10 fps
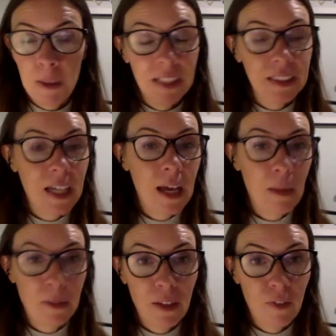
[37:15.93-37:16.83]
That's a habit
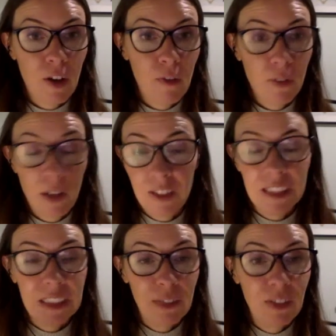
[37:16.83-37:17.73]
that you've got for life.
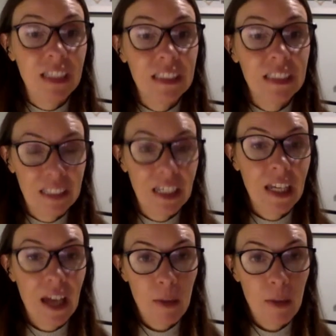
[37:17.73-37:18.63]
That's definitely a sticky
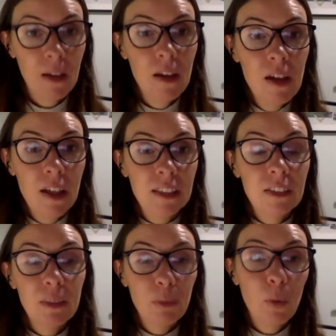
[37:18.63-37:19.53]
habit. So it's
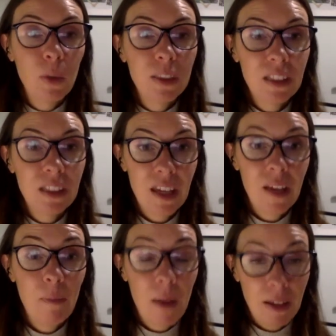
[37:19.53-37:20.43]
important to think
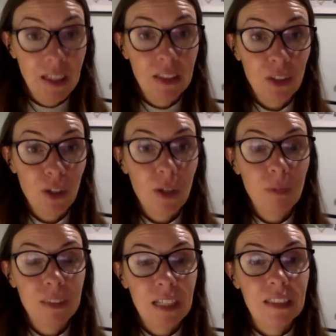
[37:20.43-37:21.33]
about these
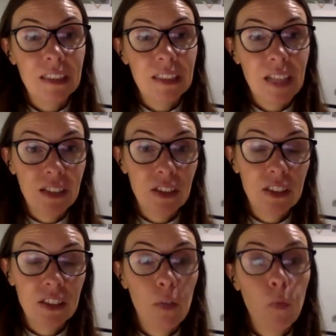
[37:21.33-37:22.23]
circumstances and ask
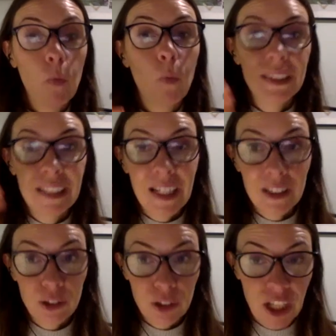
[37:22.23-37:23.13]
yourself, what's an
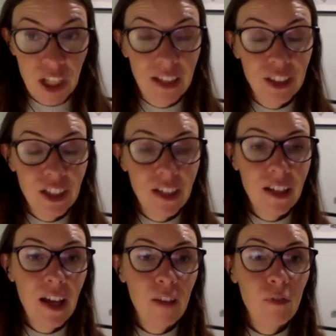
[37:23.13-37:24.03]
extra challenge I can
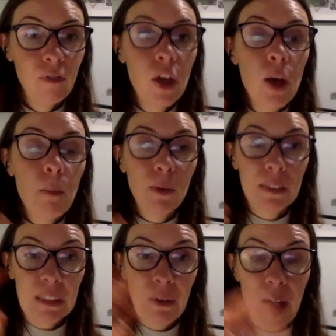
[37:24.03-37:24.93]
have? But
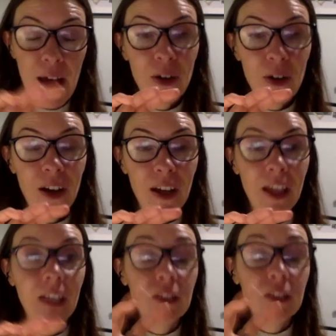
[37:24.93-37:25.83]
also, how can
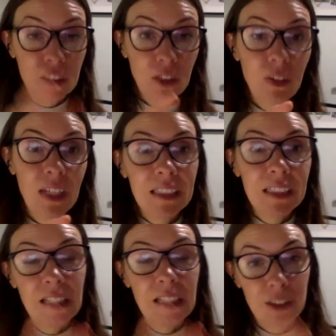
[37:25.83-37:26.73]
I do this
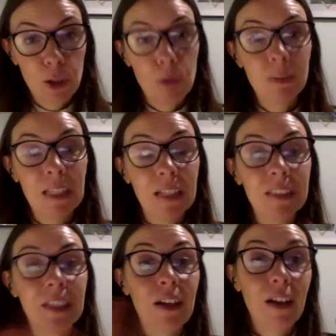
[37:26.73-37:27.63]
in circumstances
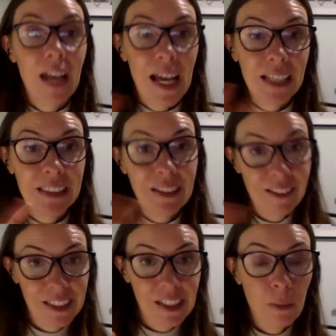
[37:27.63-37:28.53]
that are less than
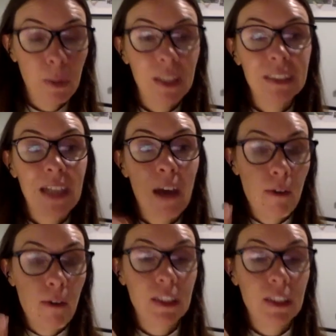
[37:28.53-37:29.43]
ideal? Because now
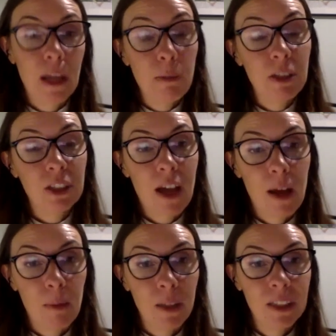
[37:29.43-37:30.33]
I've established a
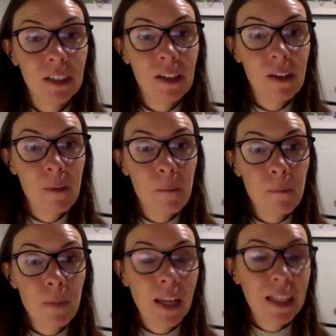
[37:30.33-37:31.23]
habit.
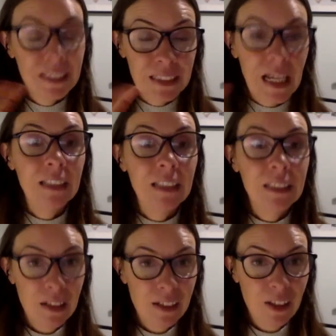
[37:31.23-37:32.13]
Let's test
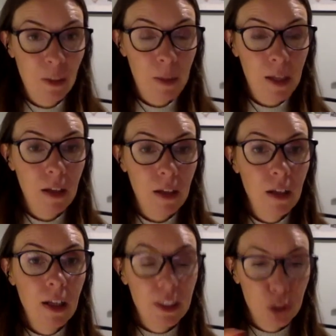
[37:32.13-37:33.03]
it a little bit.
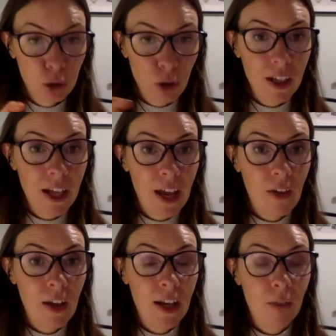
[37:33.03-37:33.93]
Let's try it out
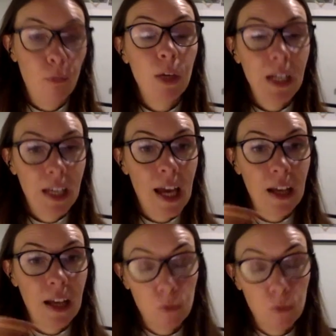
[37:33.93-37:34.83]
and really get
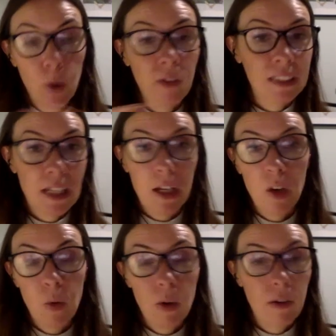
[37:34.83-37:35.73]
it quite resilient,
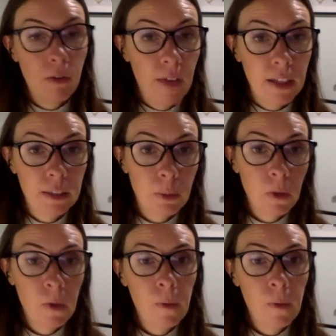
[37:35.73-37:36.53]
quite flexible.